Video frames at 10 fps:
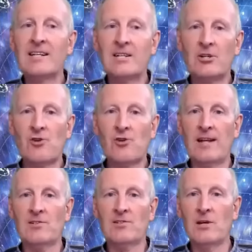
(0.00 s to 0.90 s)
in a
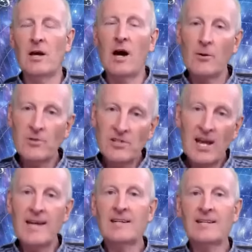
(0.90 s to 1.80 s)
trance. I was
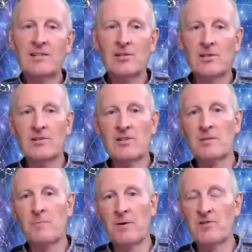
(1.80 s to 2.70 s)
taken into those
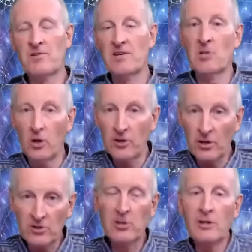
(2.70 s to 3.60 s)
experiences. God
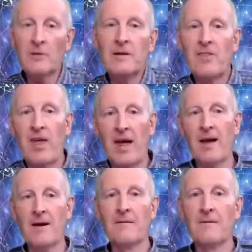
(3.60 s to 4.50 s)
took me
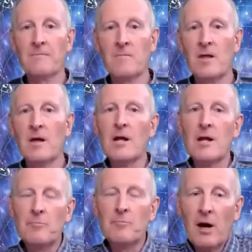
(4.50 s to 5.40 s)
there,
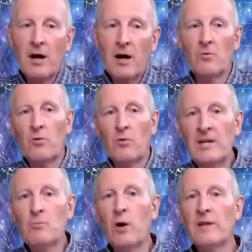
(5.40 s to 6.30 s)
but
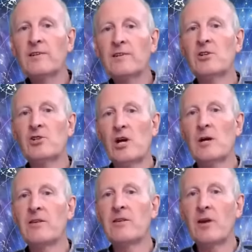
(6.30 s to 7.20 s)
he wanted to show
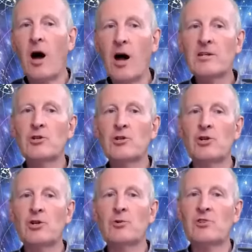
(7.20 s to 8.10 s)
me that I could
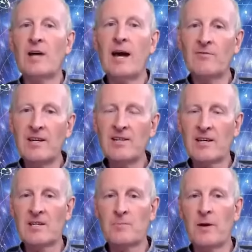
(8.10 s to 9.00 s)
choose to have these
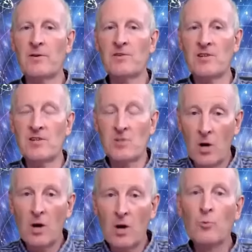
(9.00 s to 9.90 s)
experiences
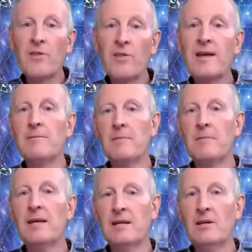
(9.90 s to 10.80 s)
within
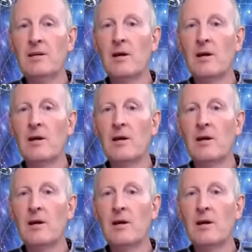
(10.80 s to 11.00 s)
me.